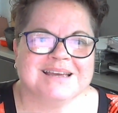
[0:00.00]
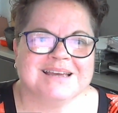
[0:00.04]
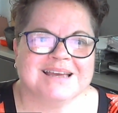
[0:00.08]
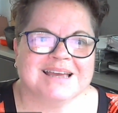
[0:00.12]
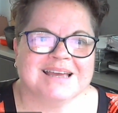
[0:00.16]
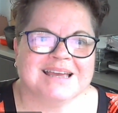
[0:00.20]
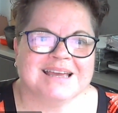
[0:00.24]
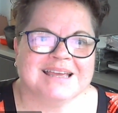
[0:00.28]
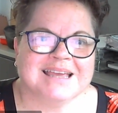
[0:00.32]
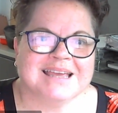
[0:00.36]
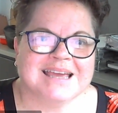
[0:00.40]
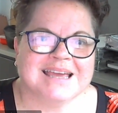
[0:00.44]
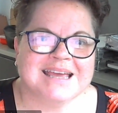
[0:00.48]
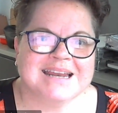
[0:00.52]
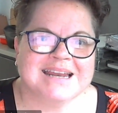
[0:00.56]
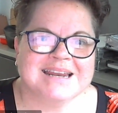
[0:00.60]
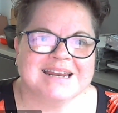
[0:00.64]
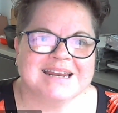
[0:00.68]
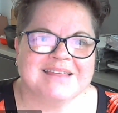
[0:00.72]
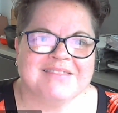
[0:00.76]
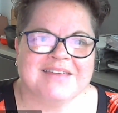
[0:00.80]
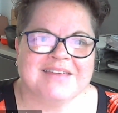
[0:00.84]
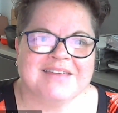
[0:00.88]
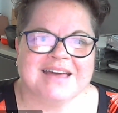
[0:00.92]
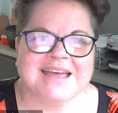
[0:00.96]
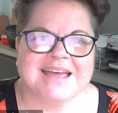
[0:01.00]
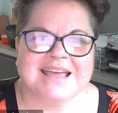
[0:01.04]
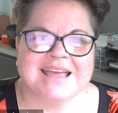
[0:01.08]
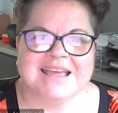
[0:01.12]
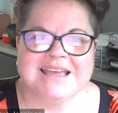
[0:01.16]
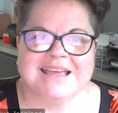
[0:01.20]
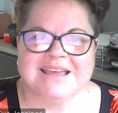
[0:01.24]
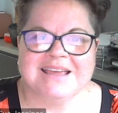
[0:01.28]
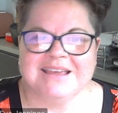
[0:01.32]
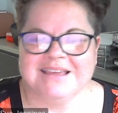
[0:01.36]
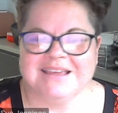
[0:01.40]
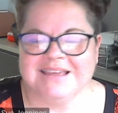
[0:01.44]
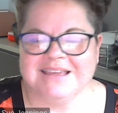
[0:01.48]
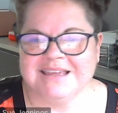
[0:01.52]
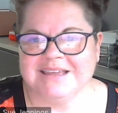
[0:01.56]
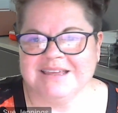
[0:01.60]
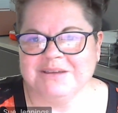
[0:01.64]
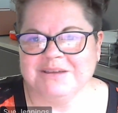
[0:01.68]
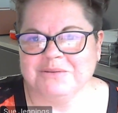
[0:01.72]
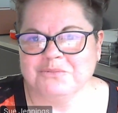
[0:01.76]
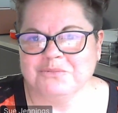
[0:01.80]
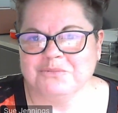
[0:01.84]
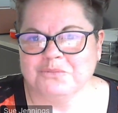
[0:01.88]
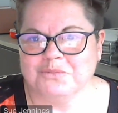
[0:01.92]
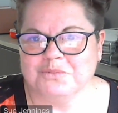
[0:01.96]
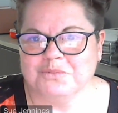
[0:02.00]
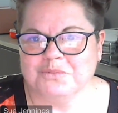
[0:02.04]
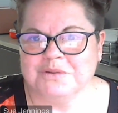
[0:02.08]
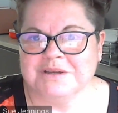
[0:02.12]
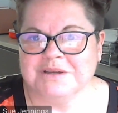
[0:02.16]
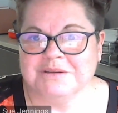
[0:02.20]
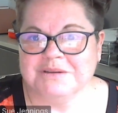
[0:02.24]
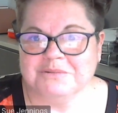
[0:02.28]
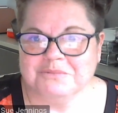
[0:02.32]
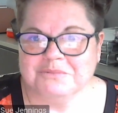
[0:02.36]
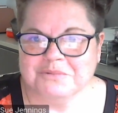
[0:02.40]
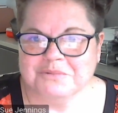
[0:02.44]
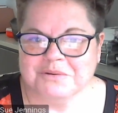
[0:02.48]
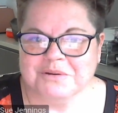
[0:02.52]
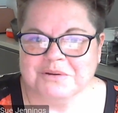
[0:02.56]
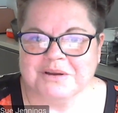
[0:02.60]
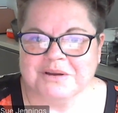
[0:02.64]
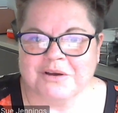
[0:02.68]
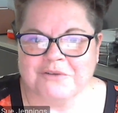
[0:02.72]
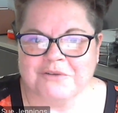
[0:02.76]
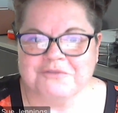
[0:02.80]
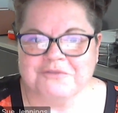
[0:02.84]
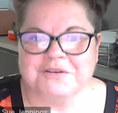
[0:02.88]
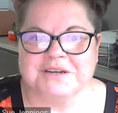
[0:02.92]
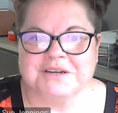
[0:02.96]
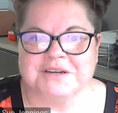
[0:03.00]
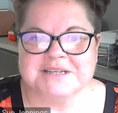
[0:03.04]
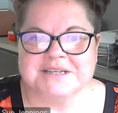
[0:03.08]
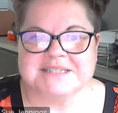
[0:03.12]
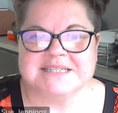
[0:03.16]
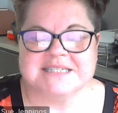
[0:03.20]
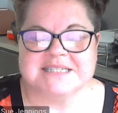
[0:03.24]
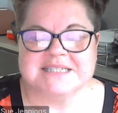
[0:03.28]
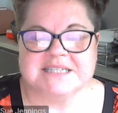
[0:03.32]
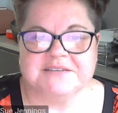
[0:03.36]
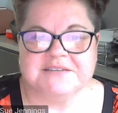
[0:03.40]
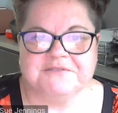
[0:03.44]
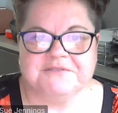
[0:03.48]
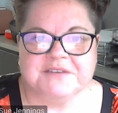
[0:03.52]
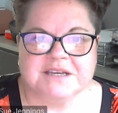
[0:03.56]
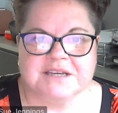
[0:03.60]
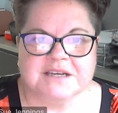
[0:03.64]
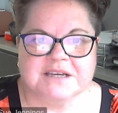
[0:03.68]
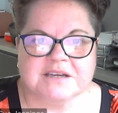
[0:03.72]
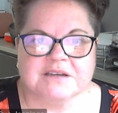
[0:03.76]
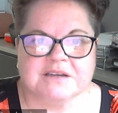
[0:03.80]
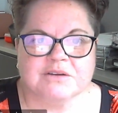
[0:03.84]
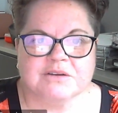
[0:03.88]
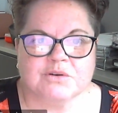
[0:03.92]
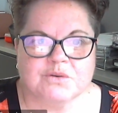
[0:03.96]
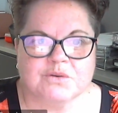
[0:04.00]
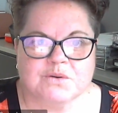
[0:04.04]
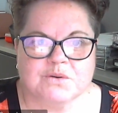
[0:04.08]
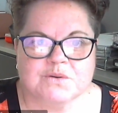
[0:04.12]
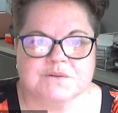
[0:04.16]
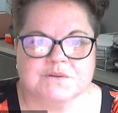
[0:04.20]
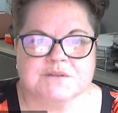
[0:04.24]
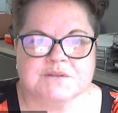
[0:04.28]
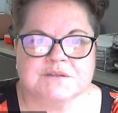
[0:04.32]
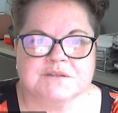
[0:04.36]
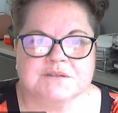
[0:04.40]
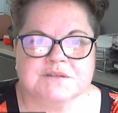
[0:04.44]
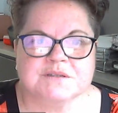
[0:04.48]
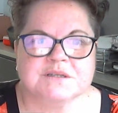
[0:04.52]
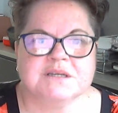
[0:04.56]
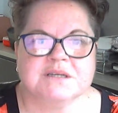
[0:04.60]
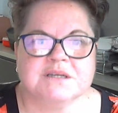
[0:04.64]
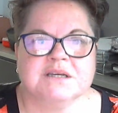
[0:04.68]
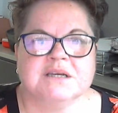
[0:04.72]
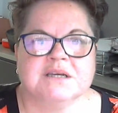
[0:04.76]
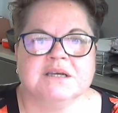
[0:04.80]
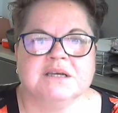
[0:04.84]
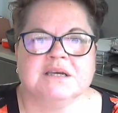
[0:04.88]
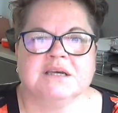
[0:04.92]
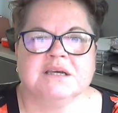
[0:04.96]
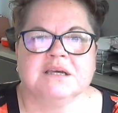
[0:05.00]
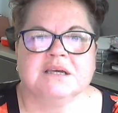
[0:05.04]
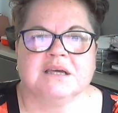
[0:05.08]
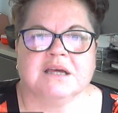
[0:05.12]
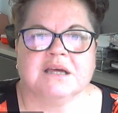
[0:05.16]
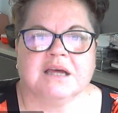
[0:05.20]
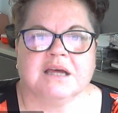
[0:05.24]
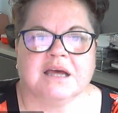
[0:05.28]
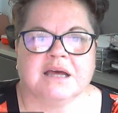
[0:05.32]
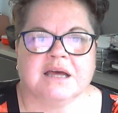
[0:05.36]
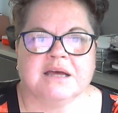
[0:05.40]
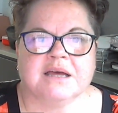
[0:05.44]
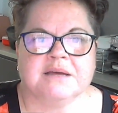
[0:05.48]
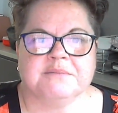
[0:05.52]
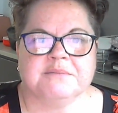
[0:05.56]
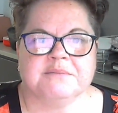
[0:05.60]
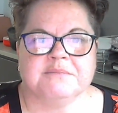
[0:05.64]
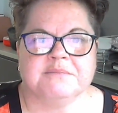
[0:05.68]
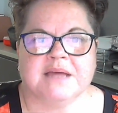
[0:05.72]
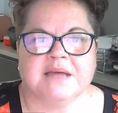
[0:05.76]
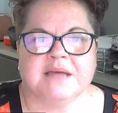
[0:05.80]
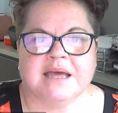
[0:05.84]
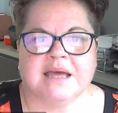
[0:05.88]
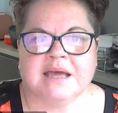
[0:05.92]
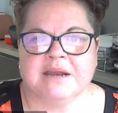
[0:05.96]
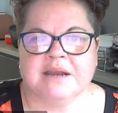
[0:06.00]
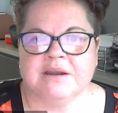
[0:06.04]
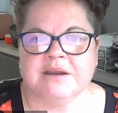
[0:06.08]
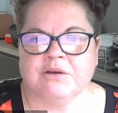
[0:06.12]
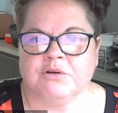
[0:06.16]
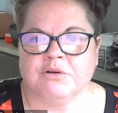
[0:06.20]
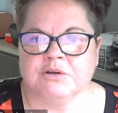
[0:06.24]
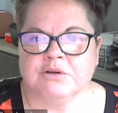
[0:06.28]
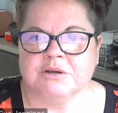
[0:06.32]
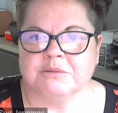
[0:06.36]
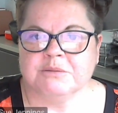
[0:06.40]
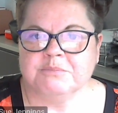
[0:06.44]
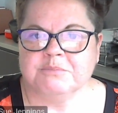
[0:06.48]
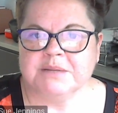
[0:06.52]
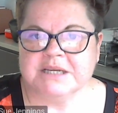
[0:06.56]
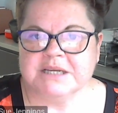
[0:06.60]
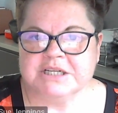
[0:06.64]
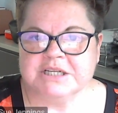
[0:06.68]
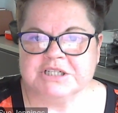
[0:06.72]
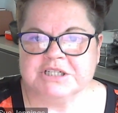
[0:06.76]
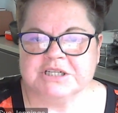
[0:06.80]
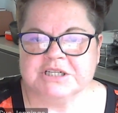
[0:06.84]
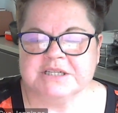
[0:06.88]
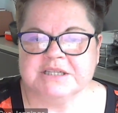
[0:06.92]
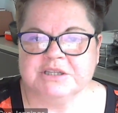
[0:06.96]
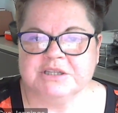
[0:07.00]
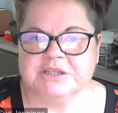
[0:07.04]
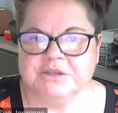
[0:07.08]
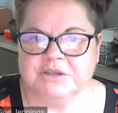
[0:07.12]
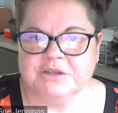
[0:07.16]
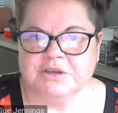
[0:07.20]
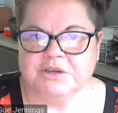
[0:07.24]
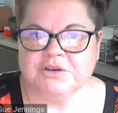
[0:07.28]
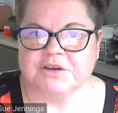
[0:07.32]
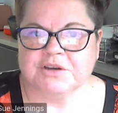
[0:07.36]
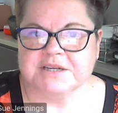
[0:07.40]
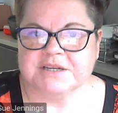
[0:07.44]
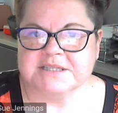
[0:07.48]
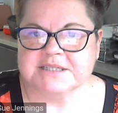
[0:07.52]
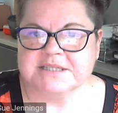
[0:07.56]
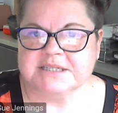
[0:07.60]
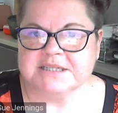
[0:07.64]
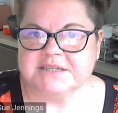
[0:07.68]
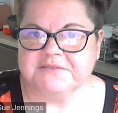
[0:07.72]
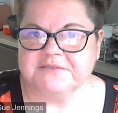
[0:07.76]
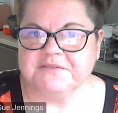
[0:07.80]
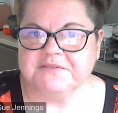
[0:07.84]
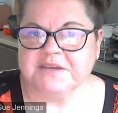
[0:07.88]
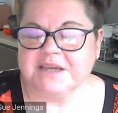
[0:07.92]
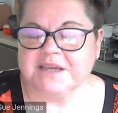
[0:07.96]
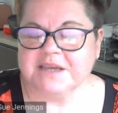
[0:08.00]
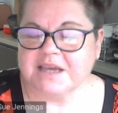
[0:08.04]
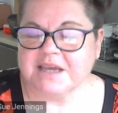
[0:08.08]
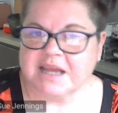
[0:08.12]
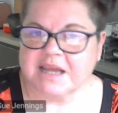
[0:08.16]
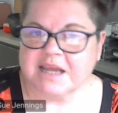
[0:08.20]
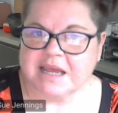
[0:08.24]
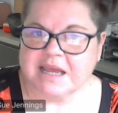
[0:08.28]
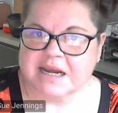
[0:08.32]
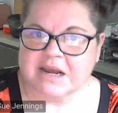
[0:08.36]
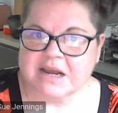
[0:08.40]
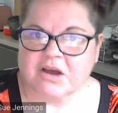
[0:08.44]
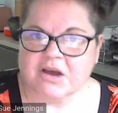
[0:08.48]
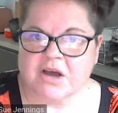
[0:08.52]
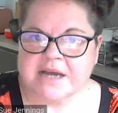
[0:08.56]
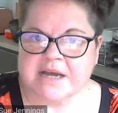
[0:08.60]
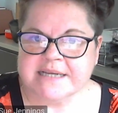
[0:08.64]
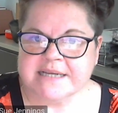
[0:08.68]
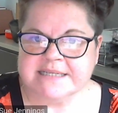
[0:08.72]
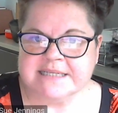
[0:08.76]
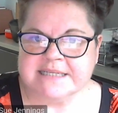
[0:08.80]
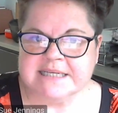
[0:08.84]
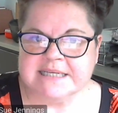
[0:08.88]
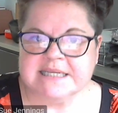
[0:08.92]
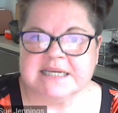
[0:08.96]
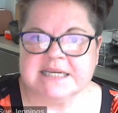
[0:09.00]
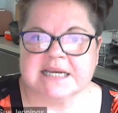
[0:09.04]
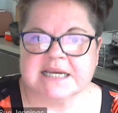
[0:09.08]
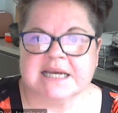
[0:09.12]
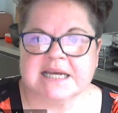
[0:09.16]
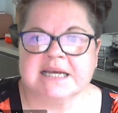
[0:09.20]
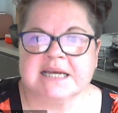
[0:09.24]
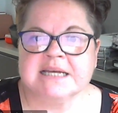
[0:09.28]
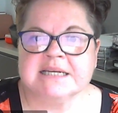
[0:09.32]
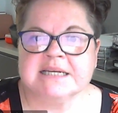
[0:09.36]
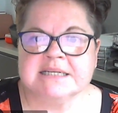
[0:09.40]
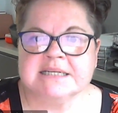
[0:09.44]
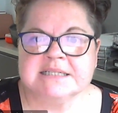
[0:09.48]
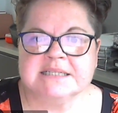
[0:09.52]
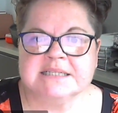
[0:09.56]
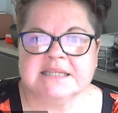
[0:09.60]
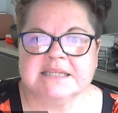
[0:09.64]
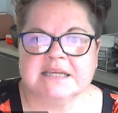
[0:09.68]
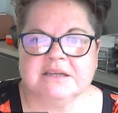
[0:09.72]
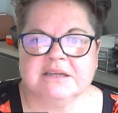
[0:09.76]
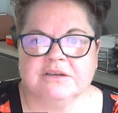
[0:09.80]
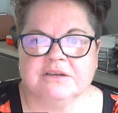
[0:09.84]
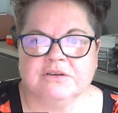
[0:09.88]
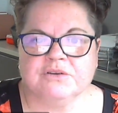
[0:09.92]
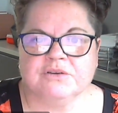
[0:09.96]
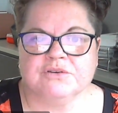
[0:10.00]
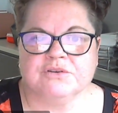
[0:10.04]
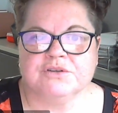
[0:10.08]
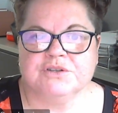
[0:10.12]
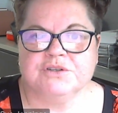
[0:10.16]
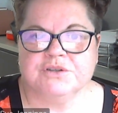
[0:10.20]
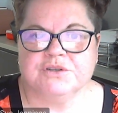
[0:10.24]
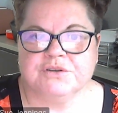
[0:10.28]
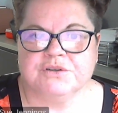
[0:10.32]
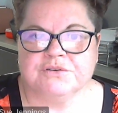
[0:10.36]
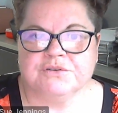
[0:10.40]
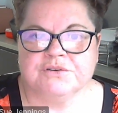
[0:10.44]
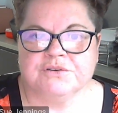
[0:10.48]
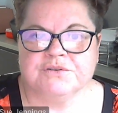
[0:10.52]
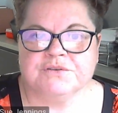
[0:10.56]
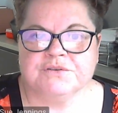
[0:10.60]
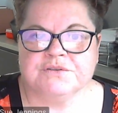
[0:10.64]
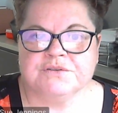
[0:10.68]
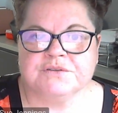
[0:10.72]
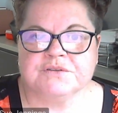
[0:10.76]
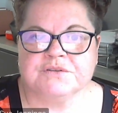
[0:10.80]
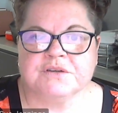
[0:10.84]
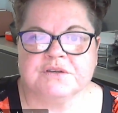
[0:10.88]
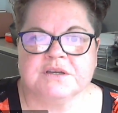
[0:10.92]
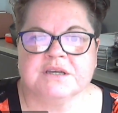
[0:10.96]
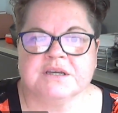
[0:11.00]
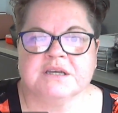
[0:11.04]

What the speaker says: Again, they offered a certificate course, and on completion, you got a certificate and an ID card that you could use.